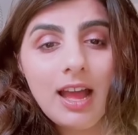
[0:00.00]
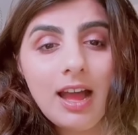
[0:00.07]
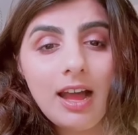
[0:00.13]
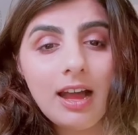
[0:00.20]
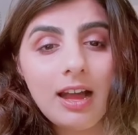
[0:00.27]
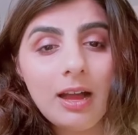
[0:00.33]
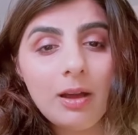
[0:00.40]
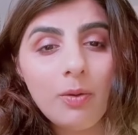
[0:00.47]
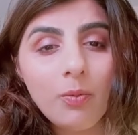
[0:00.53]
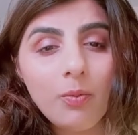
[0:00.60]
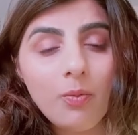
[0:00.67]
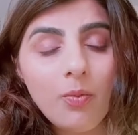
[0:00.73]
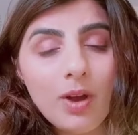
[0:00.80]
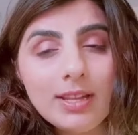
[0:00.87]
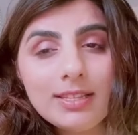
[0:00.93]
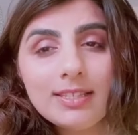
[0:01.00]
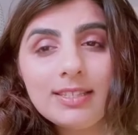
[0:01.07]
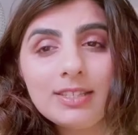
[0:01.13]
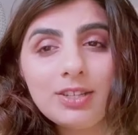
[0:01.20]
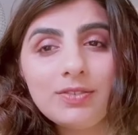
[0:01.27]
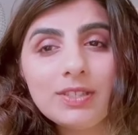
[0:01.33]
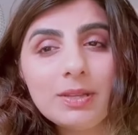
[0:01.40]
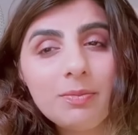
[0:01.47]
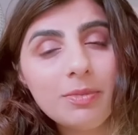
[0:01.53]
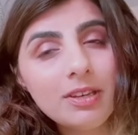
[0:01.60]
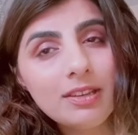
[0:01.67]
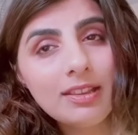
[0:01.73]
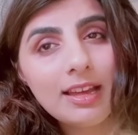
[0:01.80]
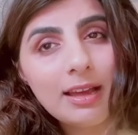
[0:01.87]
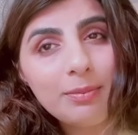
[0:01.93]
Once you've
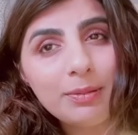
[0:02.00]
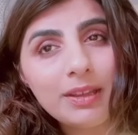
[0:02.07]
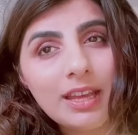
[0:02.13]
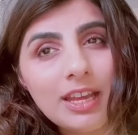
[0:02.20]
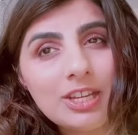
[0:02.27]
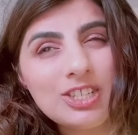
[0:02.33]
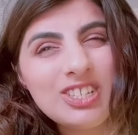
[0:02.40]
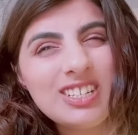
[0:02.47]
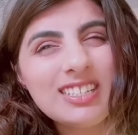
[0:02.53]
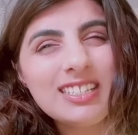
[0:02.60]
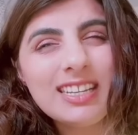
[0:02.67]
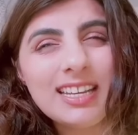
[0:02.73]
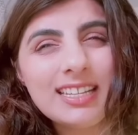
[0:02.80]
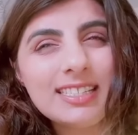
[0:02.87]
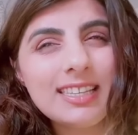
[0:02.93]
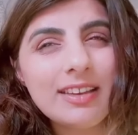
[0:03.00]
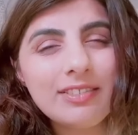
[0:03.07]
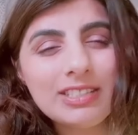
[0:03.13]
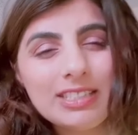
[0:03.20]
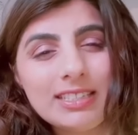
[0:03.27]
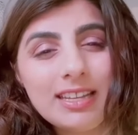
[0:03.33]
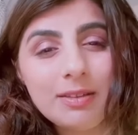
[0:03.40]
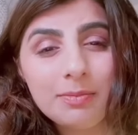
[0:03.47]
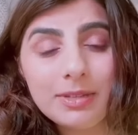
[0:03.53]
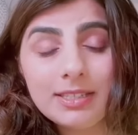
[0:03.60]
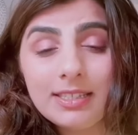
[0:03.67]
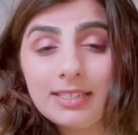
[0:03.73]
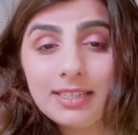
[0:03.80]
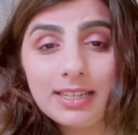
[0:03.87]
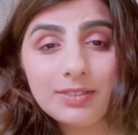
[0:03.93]
submitted the application, it takes 7 to 10
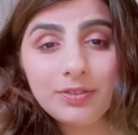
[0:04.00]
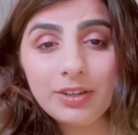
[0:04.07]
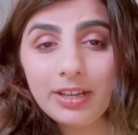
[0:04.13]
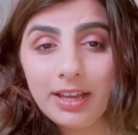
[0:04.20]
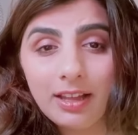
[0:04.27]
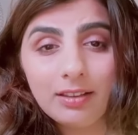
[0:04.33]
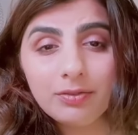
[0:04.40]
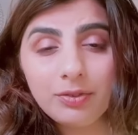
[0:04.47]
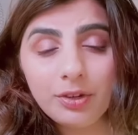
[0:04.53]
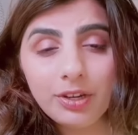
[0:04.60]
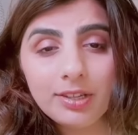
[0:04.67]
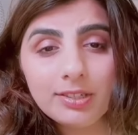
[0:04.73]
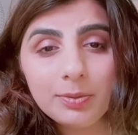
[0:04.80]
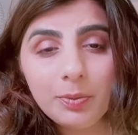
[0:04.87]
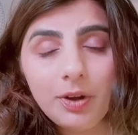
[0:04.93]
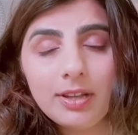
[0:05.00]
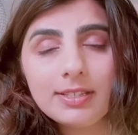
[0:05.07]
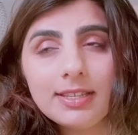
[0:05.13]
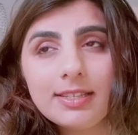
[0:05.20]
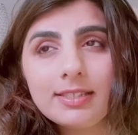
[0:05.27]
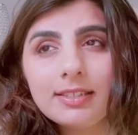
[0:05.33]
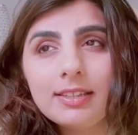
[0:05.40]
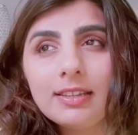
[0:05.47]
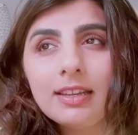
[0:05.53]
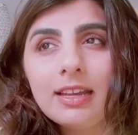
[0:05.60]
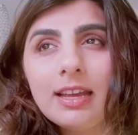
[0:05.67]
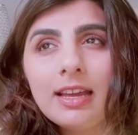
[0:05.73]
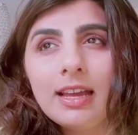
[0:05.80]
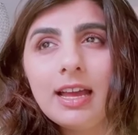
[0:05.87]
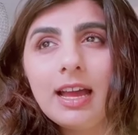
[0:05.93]
business days for California to process it.
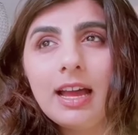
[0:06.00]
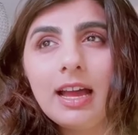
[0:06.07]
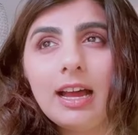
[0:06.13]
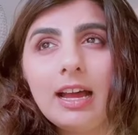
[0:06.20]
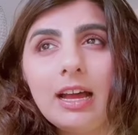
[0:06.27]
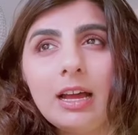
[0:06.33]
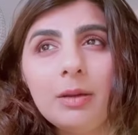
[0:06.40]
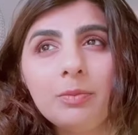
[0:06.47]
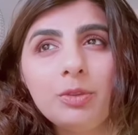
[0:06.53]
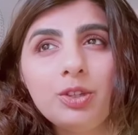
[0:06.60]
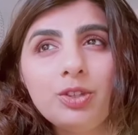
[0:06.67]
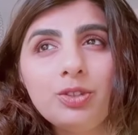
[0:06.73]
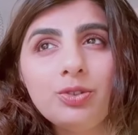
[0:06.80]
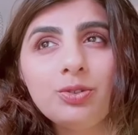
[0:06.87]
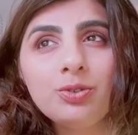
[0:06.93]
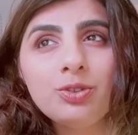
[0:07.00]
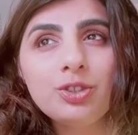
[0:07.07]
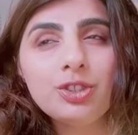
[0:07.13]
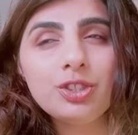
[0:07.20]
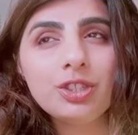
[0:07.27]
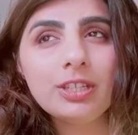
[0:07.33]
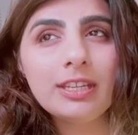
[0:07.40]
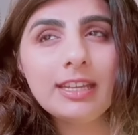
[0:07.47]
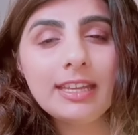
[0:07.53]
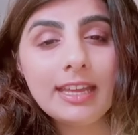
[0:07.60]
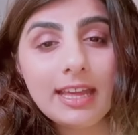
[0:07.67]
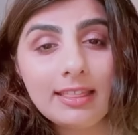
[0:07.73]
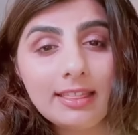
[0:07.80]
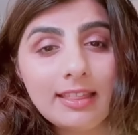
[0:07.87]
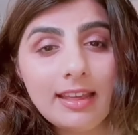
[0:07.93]
You should
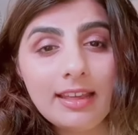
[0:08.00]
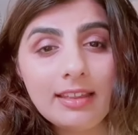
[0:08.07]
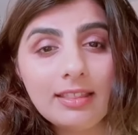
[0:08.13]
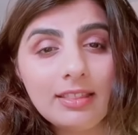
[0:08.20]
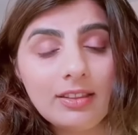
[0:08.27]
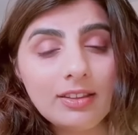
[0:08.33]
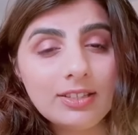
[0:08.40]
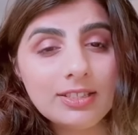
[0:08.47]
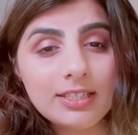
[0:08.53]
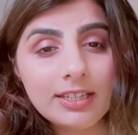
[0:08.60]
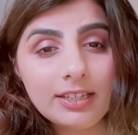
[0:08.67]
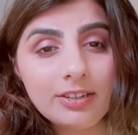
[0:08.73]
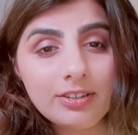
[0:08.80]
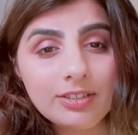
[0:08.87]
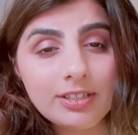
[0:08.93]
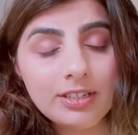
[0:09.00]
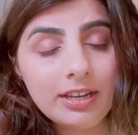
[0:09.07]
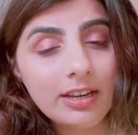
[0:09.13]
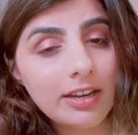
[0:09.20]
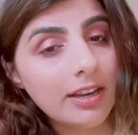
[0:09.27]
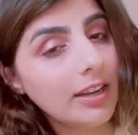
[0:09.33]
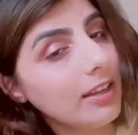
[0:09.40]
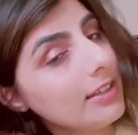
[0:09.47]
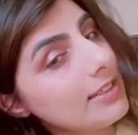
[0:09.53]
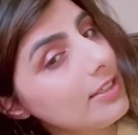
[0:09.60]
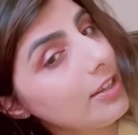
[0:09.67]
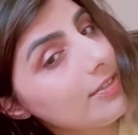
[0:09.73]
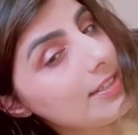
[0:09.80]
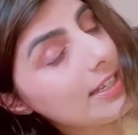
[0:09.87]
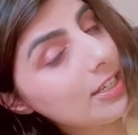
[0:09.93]
get the Secretary
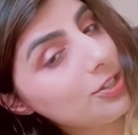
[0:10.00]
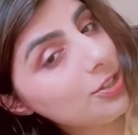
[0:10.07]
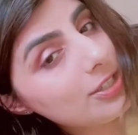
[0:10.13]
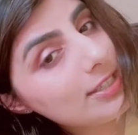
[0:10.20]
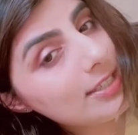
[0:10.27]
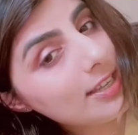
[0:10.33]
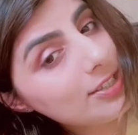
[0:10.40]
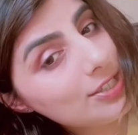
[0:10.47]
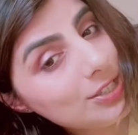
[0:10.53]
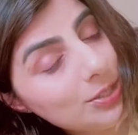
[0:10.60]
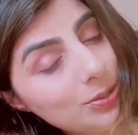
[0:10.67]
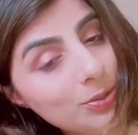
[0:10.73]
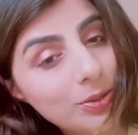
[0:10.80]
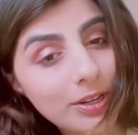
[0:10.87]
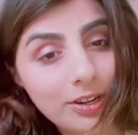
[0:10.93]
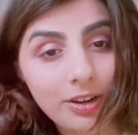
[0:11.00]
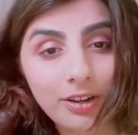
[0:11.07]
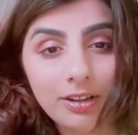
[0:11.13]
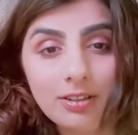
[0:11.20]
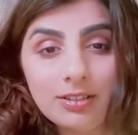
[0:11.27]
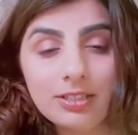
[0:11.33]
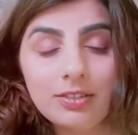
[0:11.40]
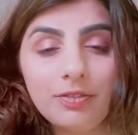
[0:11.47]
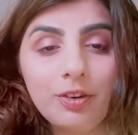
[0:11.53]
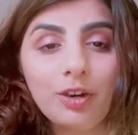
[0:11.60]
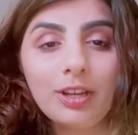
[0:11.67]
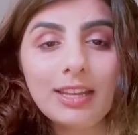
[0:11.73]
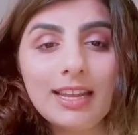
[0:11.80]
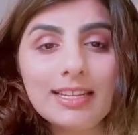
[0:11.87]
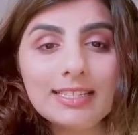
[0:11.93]
of State should send you an articles of
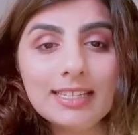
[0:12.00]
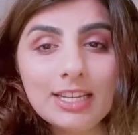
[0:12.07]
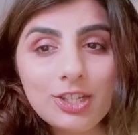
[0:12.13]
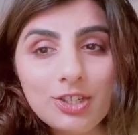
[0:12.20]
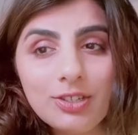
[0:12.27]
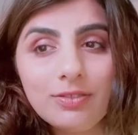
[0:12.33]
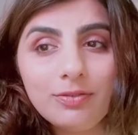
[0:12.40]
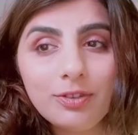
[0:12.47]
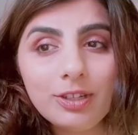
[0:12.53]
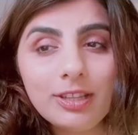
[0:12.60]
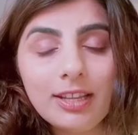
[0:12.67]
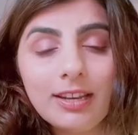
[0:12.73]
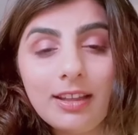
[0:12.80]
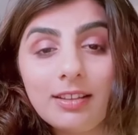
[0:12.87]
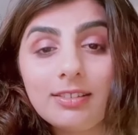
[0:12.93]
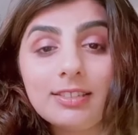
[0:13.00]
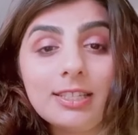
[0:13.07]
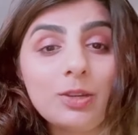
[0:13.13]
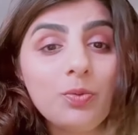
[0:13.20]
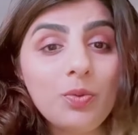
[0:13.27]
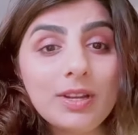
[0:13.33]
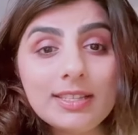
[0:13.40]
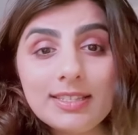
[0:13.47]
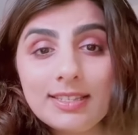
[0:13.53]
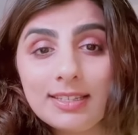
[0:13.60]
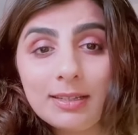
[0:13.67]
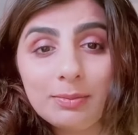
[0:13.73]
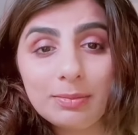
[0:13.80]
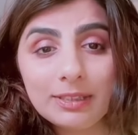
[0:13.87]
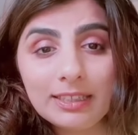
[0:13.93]
organization for that LLC once it's
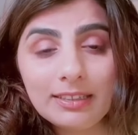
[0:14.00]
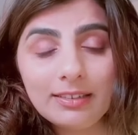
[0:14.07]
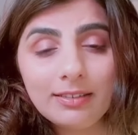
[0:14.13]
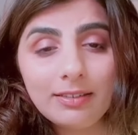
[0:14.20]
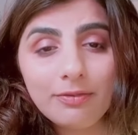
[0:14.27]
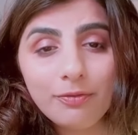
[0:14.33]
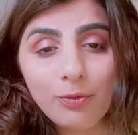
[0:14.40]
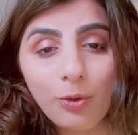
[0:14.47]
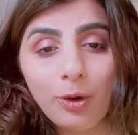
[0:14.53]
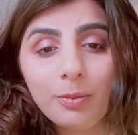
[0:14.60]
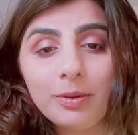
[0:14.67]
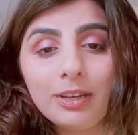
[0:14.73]
completed and formed.